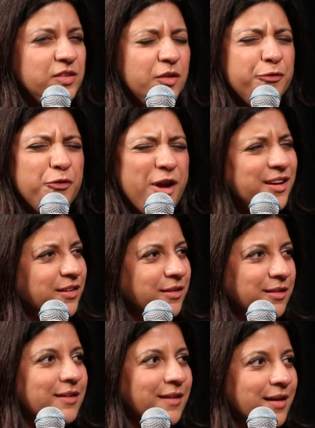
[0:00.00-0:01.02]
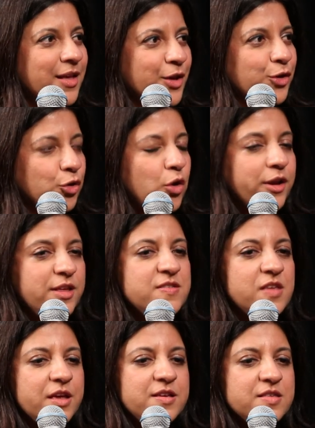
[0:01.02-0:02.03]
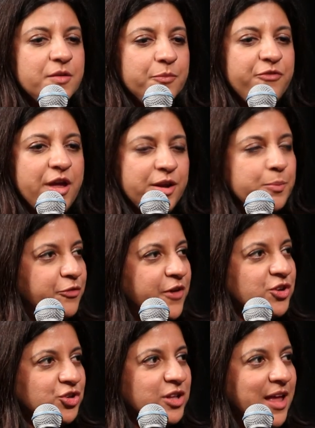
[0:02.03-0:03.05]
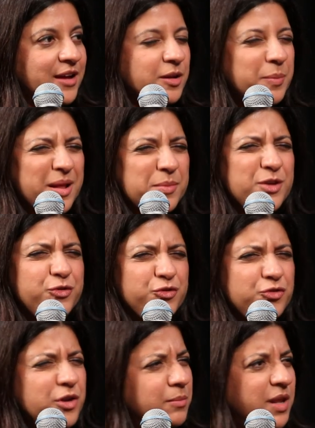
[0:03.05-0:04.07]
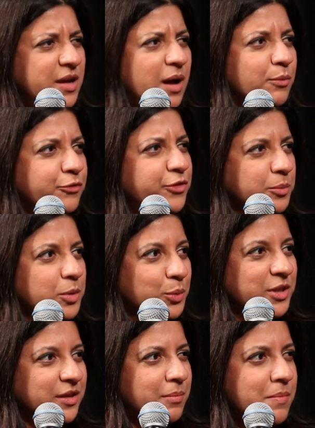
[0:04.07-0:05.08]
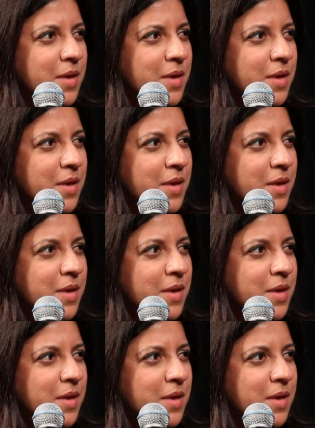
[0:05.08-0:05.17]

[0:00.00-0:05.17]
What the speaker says: friend, you know, and he's a very professional actor, but I'm extremely comfortable with him,